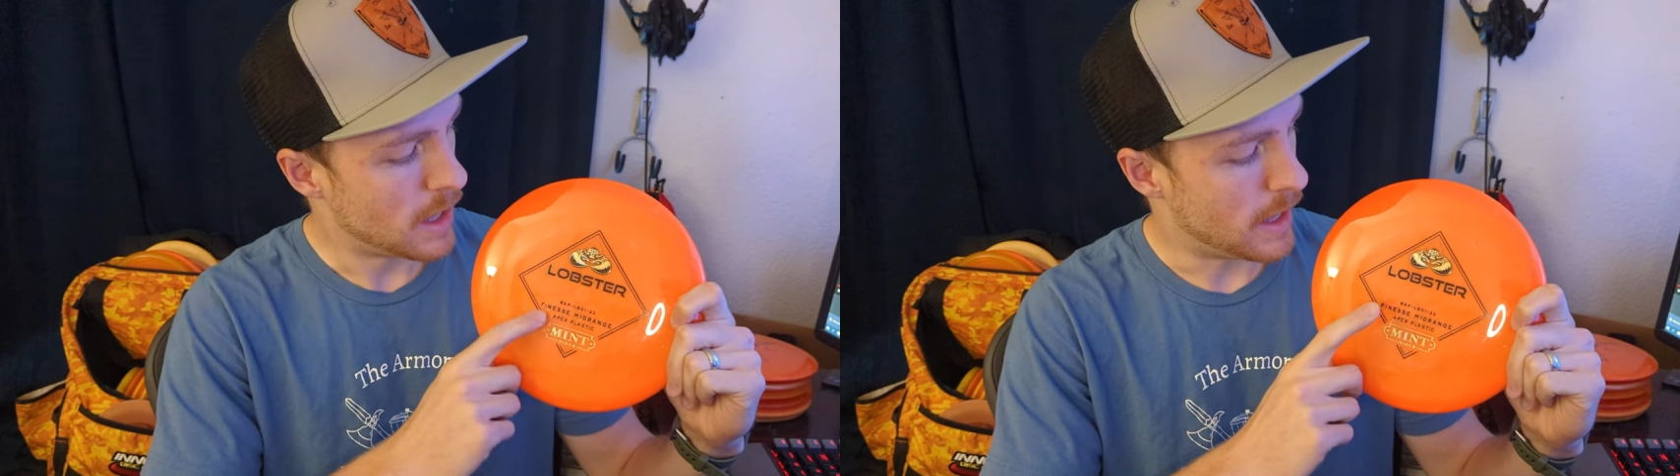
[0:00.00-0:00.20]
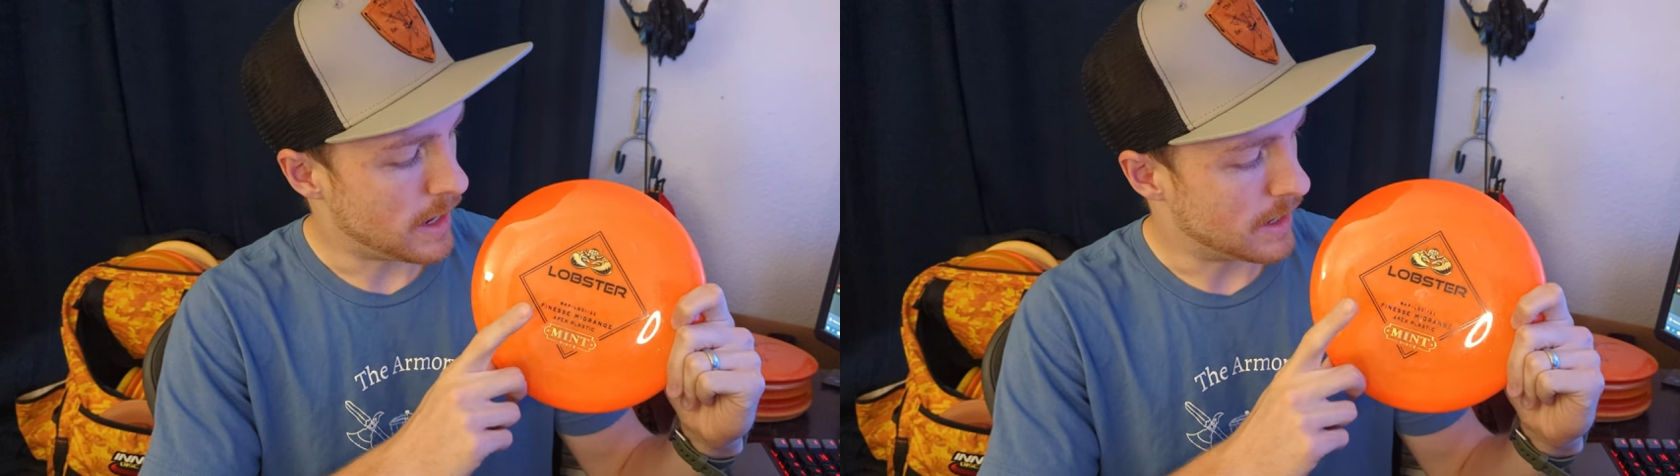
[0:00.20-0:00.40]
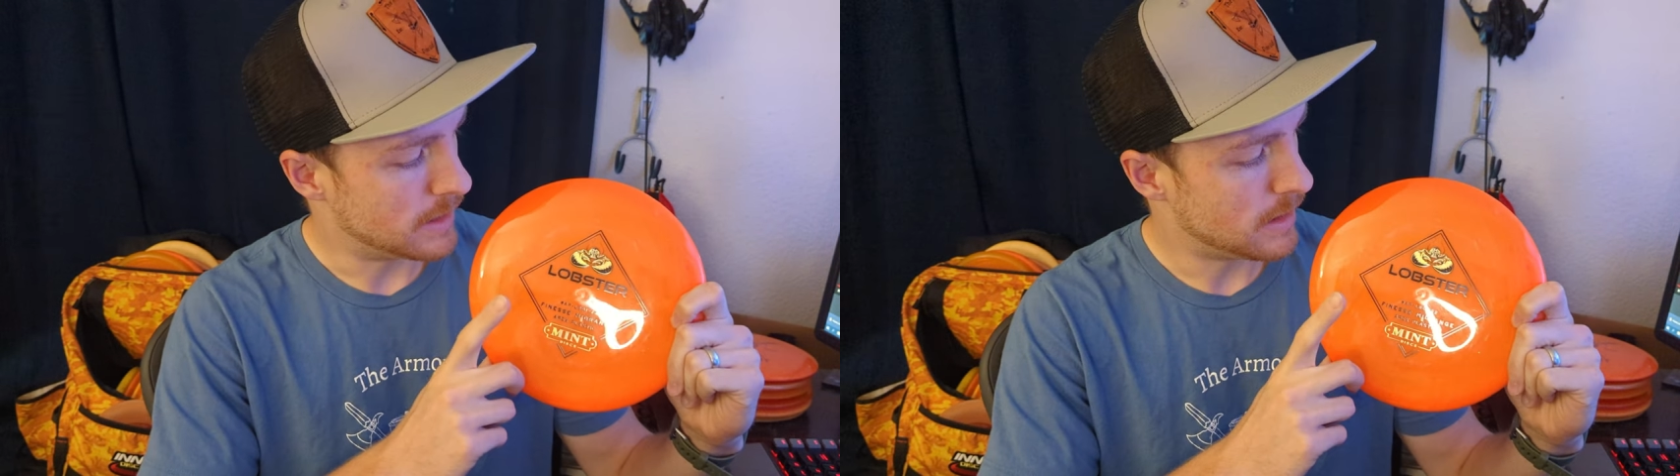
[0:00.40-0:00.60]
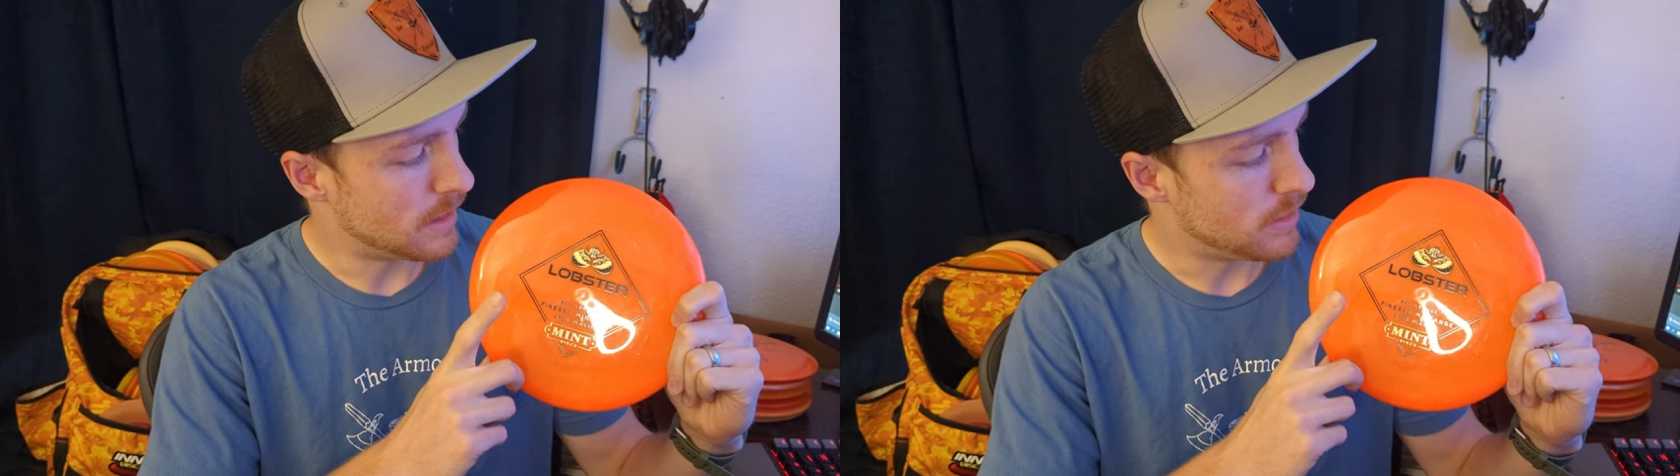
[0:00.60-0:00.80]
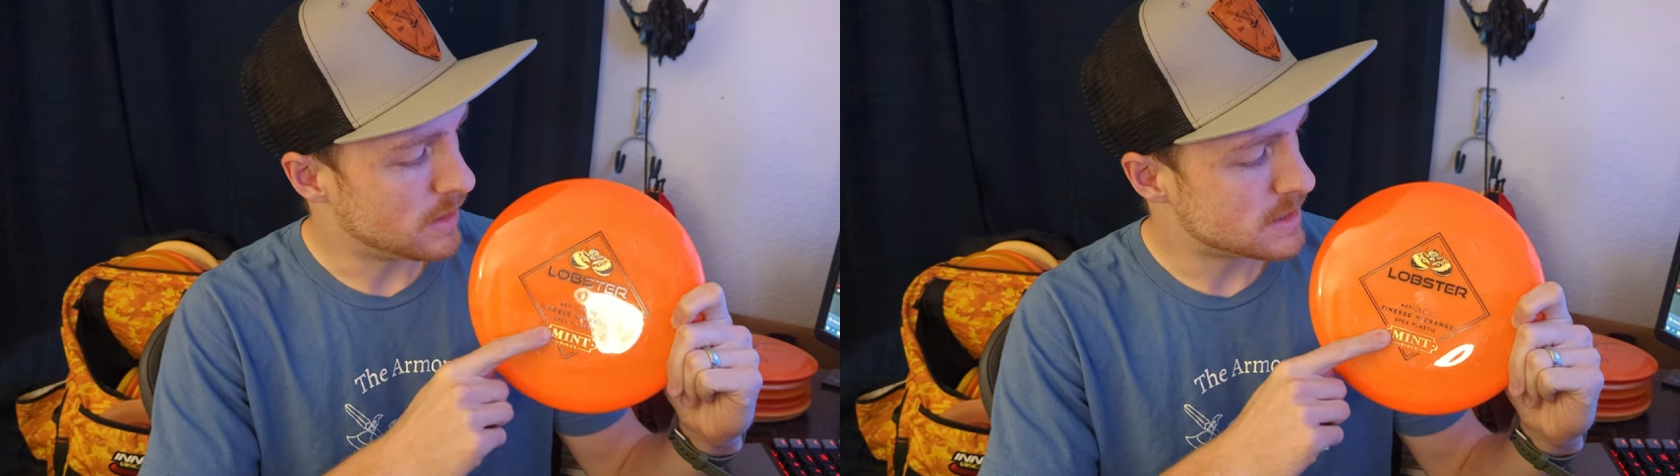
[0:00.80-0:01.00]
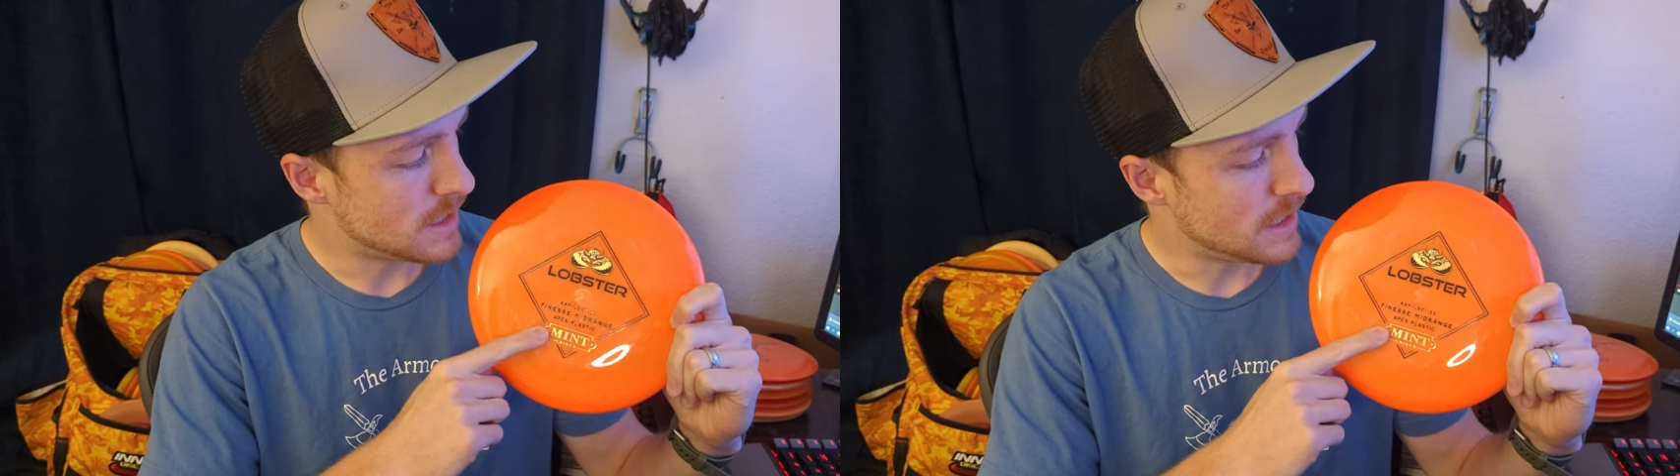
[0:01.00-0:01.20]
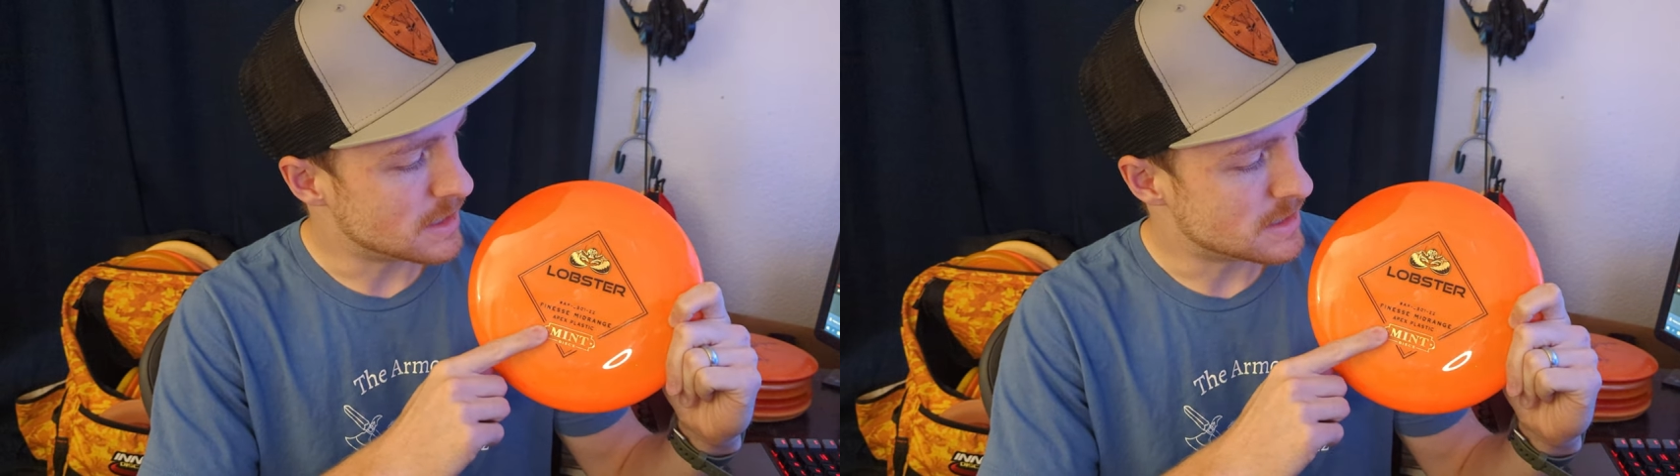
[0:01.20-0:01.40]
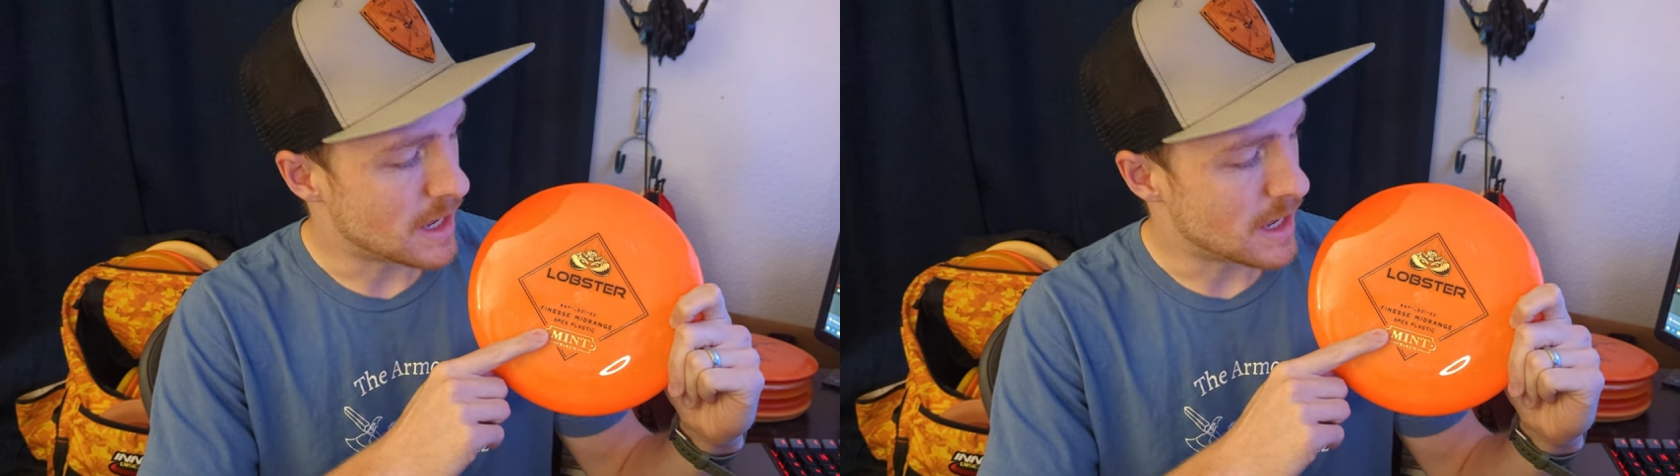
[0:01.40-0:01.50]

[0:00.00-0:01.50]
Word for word: and this is